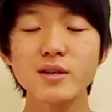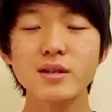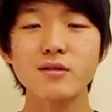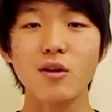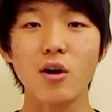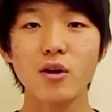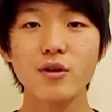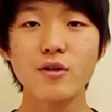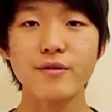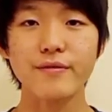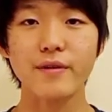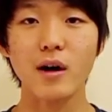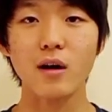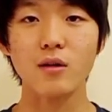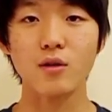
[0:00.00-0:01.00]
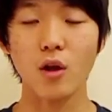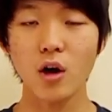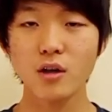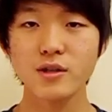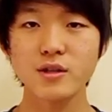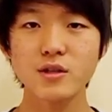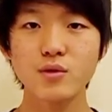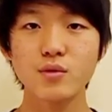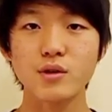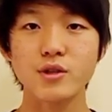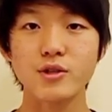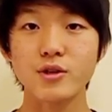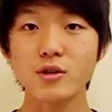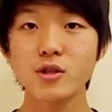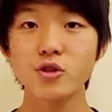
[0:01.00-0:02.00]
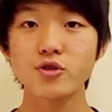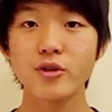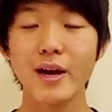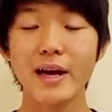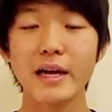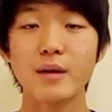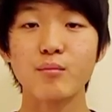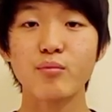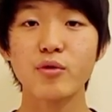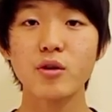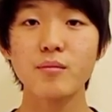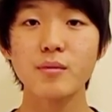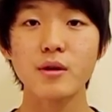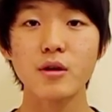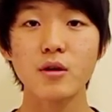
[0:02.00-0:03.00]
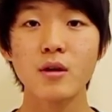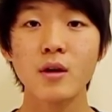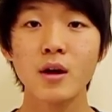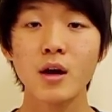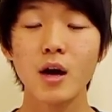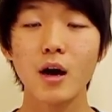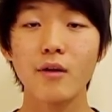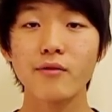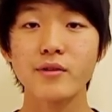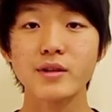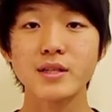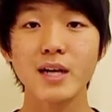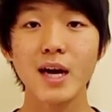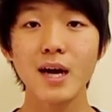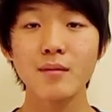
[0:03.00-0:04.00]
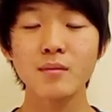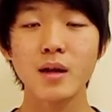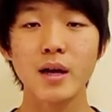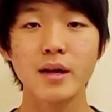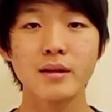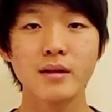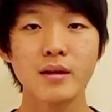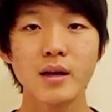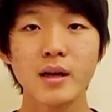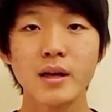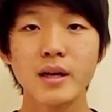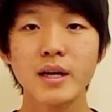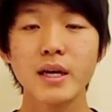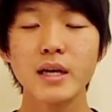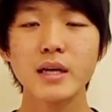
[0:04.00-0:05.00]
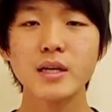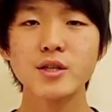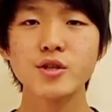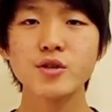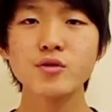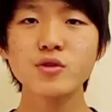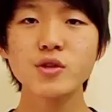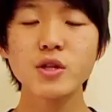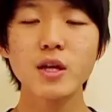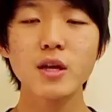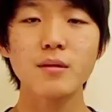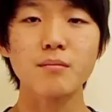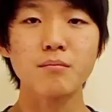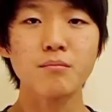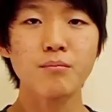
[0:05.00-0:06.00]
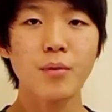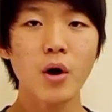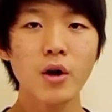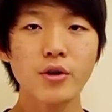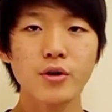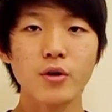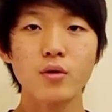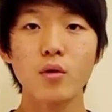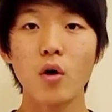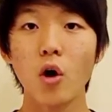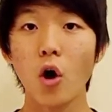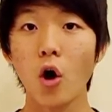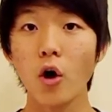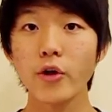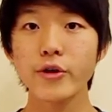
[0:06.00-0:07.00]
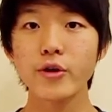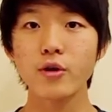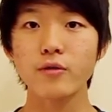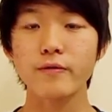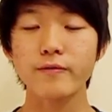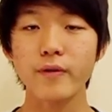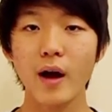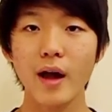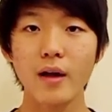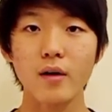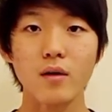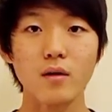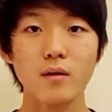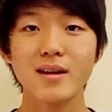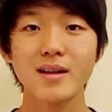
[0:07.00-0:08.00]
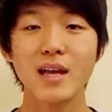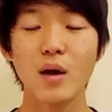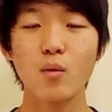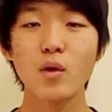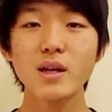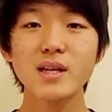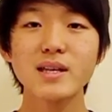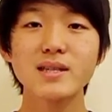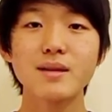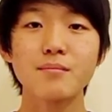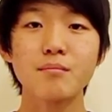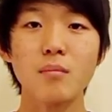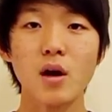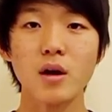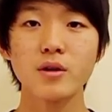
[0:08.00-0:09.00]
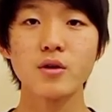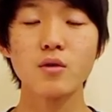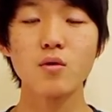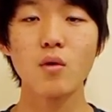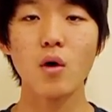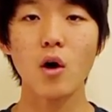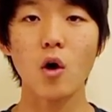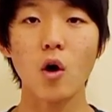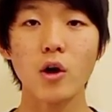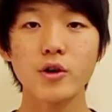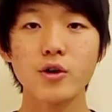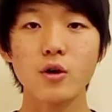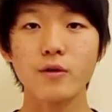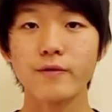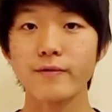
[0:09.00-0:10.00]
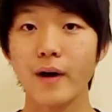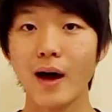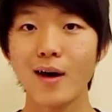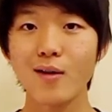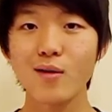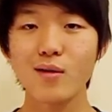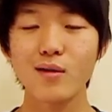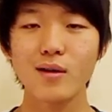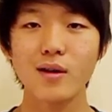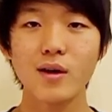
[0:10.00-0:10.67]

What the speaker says: when an audio file locks into a certain track in Premiere of the timeline, it is usually a mono audio file. Now what is a mono audio file?